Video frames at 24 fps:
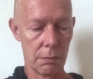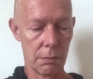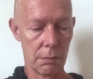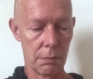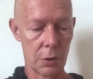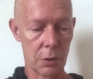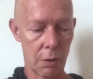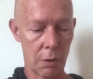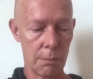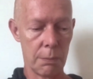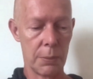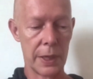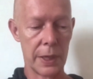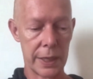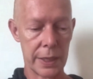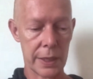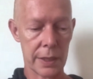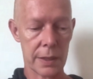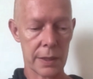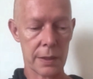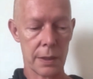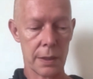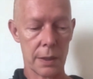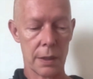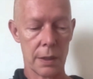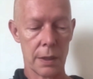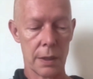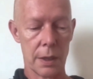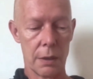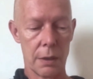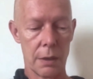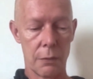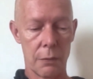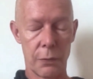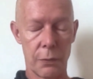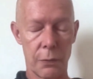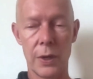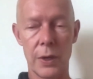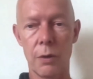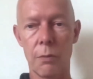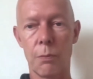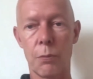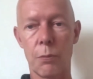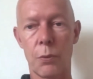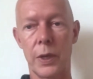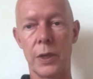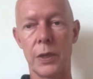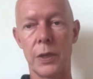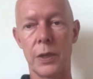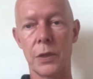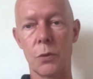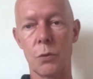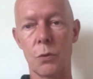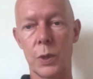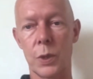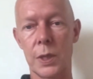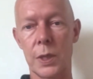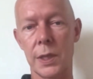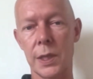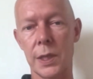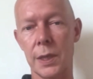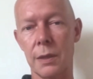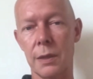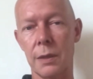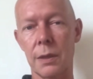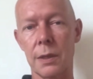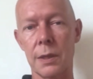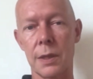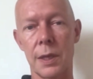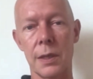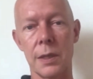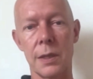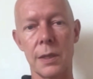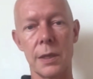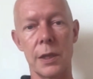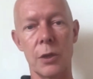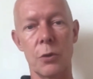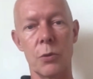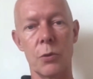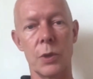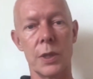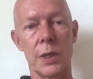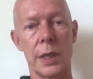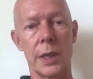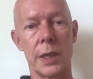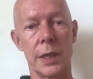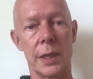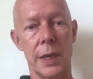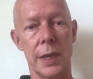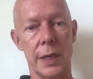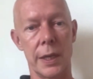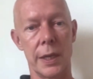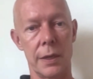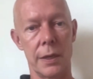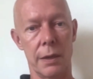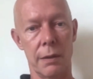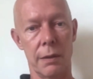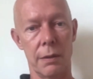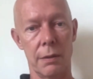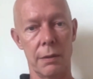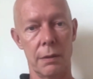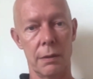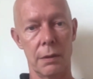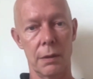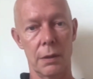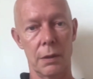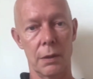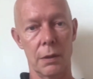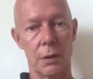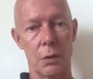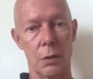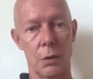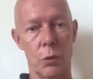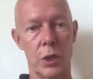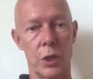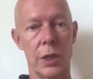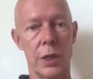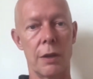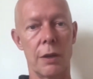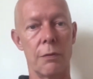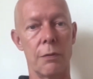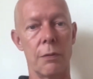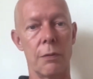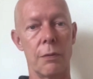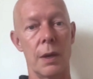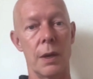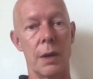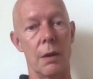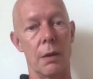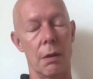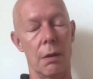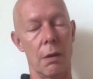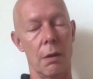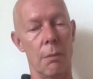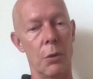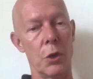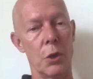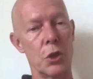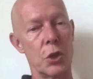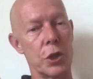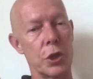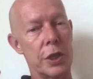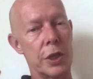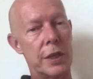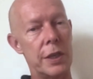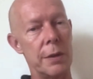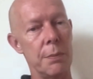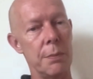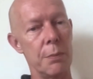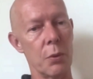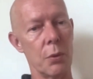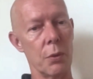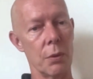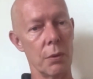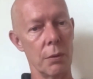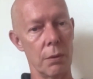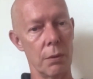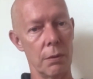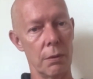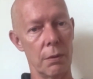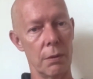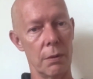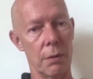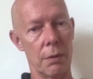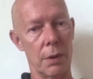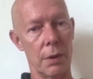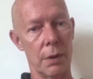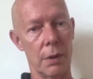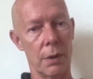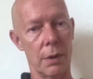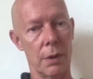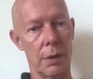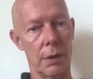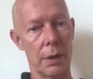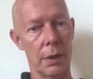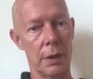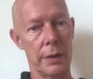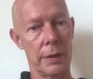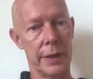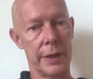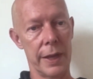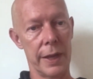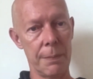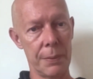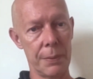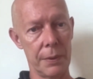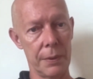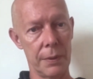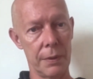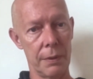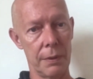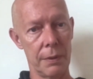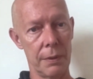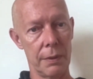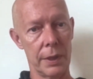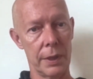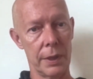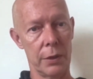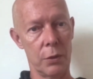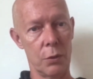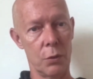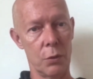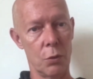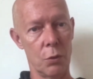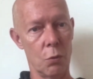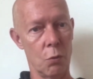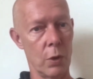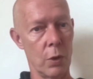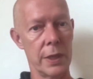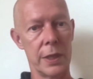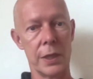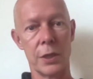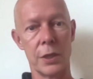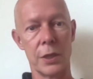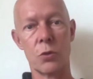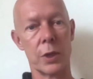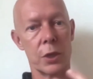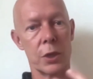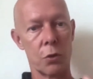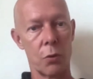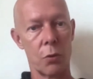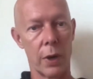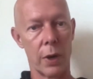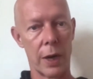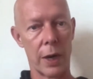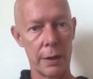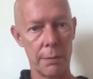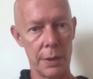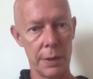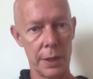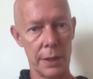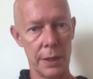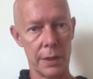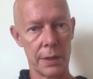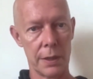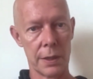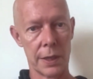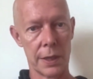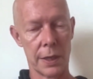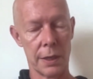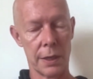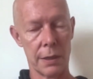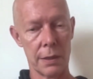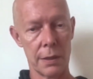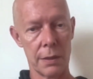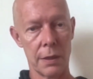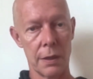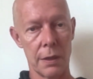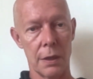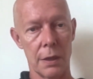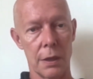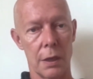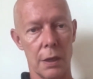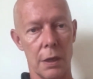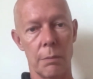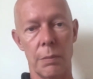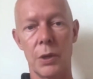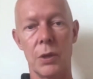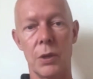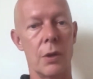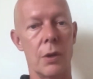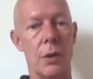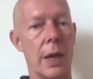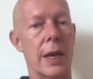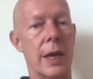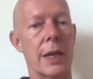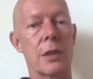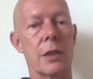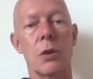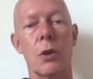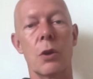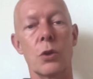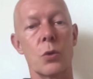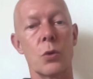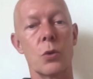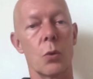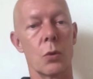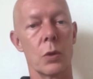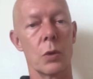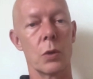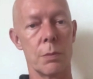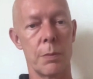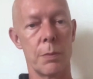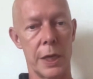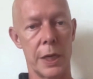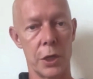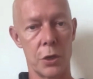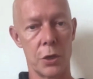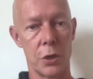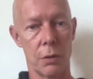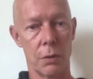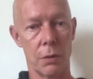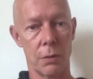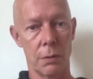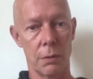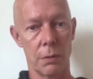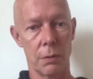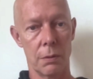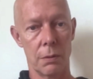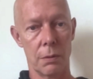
complex fingerprints with single cell sequencing data, which have a much deeper depth into what is transcribed in the cells, but has lost all spatial